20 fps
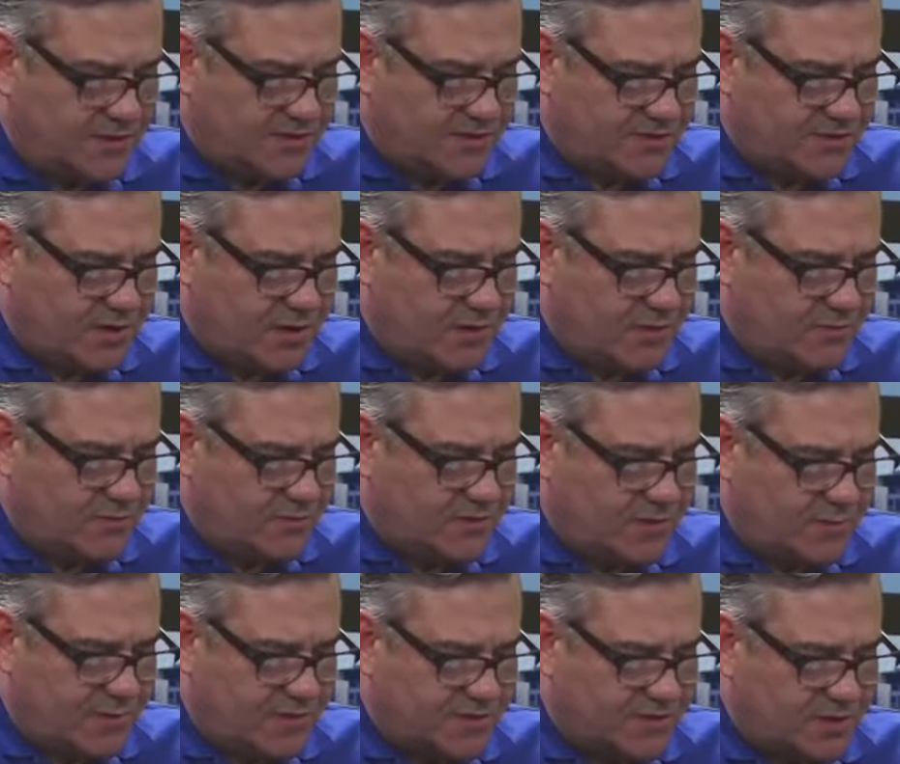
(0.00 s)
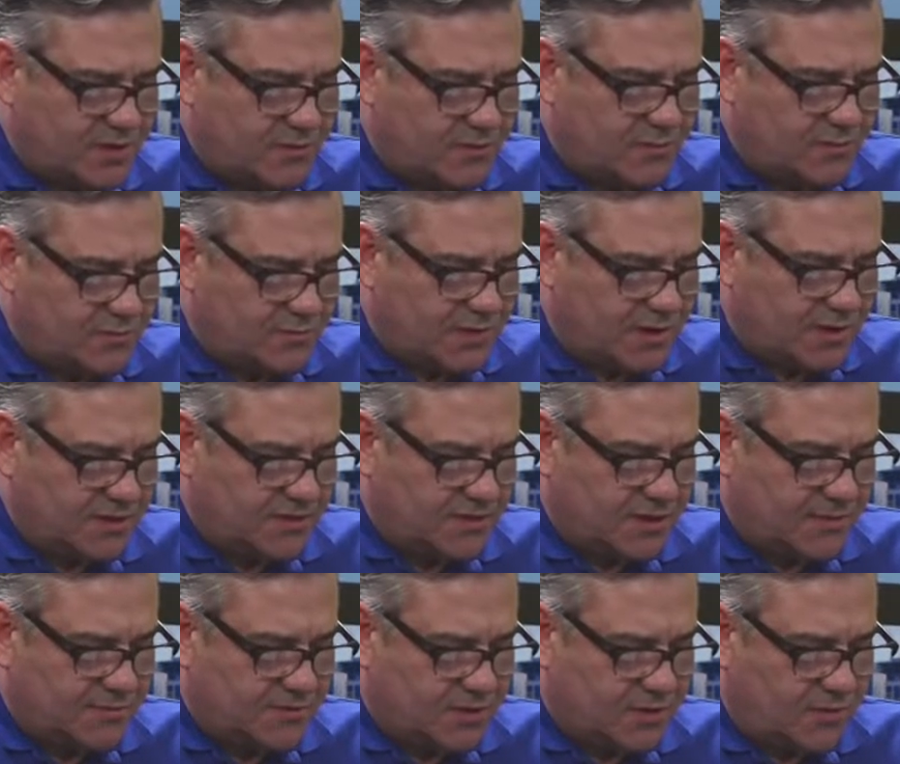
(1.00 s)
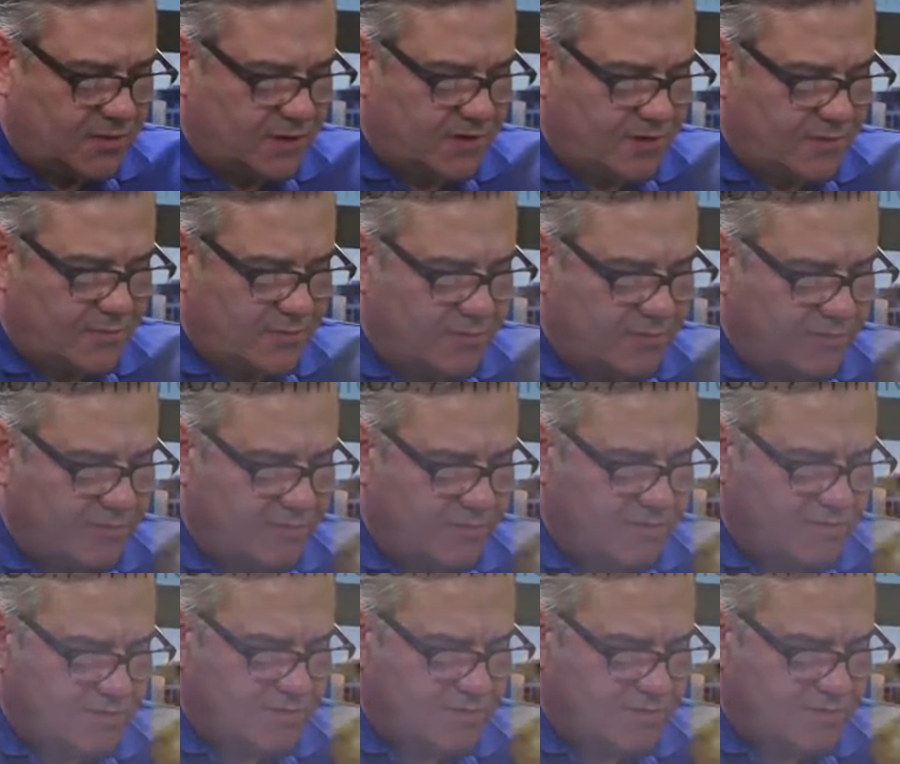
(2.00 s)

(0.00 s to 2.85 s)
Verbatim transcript: So Nabisco uh, Chips Ahoy number three, which